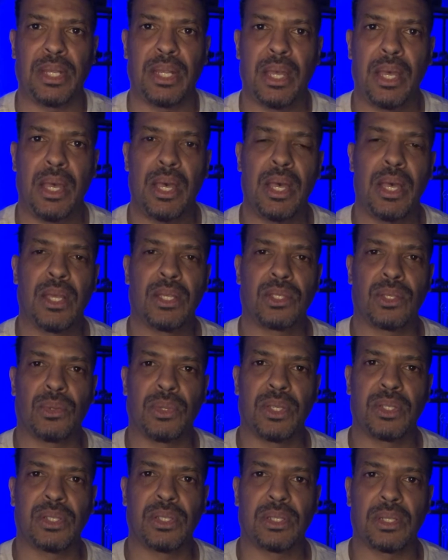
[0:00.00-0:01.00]
it. So
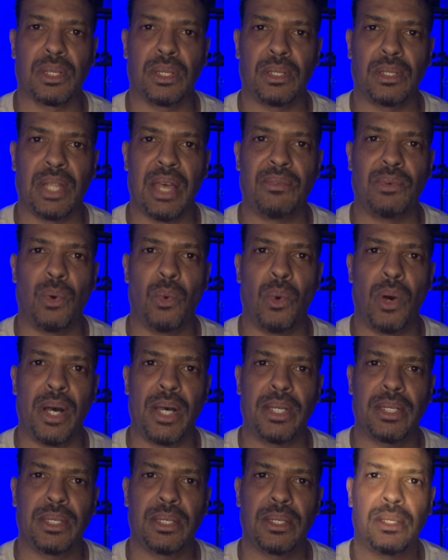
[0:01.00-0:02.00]
this is level 1,